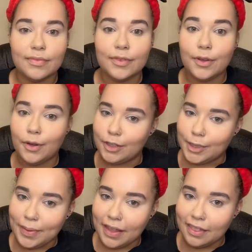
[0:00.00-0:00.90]
Hold
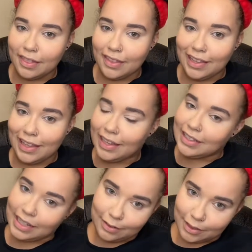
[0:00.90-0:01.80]
your breath
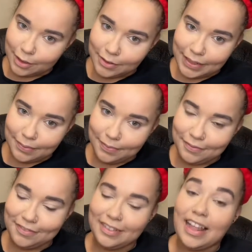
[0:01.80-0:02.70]
and count to three.
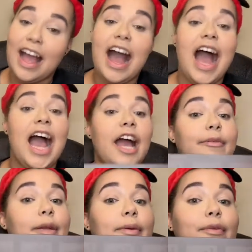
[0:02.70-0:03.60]
I'm
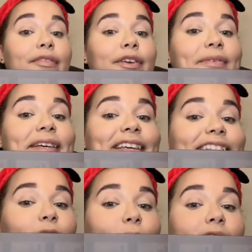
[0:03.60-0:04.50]
going to be
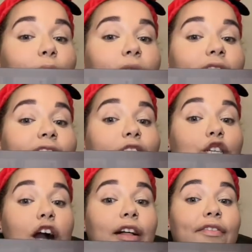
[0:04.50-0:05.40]
reviewing the Willy Wonka and the
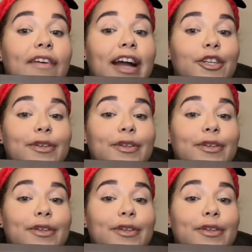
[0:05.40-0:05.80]
Chocolate Factory